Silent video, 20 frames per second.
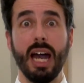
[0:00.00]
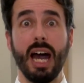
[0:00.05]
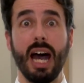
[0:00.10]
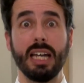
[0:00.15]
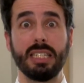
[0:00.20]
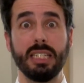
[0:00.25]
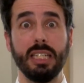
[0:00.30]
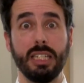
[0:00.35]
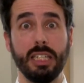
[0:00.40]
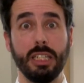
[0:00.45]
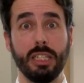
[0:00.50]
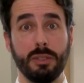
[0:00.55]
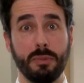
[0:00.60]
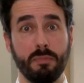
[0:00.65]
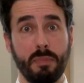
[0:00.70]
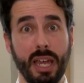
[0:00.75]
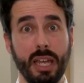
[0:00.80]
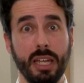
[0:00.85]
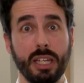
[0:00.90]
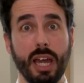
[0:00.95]
as it is
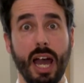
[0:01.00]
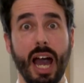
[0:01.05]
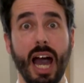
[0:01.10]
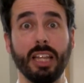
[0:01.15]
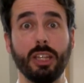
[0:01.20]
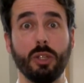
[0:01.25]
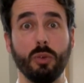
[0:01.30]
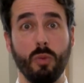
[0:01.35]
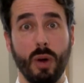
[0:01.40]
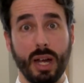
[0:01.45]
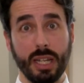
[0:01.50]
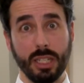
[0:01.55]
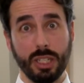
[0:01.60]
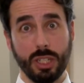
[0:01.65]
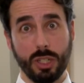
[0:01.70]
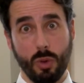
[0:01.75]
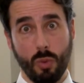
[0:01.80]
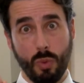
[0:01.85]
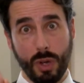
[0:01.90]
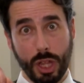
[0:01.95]
paid at
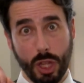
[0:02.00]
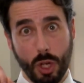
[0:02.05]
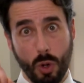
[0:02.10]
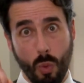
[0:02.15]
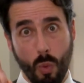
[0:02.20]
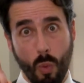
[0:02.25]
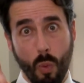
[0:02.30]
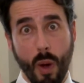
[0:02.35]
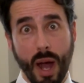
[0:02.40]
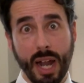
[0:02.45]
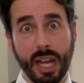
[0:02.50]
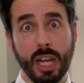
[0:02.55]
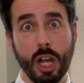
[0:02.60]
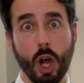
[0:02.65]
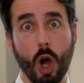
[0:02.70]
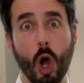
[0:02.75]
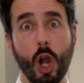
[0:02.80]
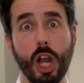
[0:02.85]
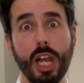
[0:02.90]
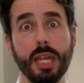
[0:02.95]
once with
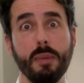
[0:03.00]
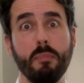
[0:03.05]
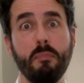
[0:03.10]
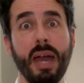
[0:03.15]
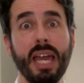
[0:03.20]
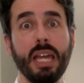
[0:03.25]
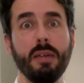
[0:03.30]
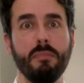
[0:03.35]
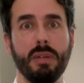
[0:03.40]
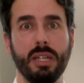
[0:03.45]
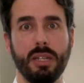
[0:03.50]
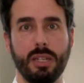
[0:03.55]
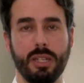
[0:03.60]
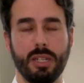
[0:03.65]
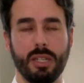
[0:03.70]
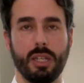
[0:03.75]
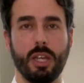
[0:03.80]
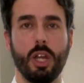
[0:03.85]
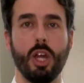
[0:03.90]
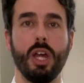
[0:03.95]
one only payment.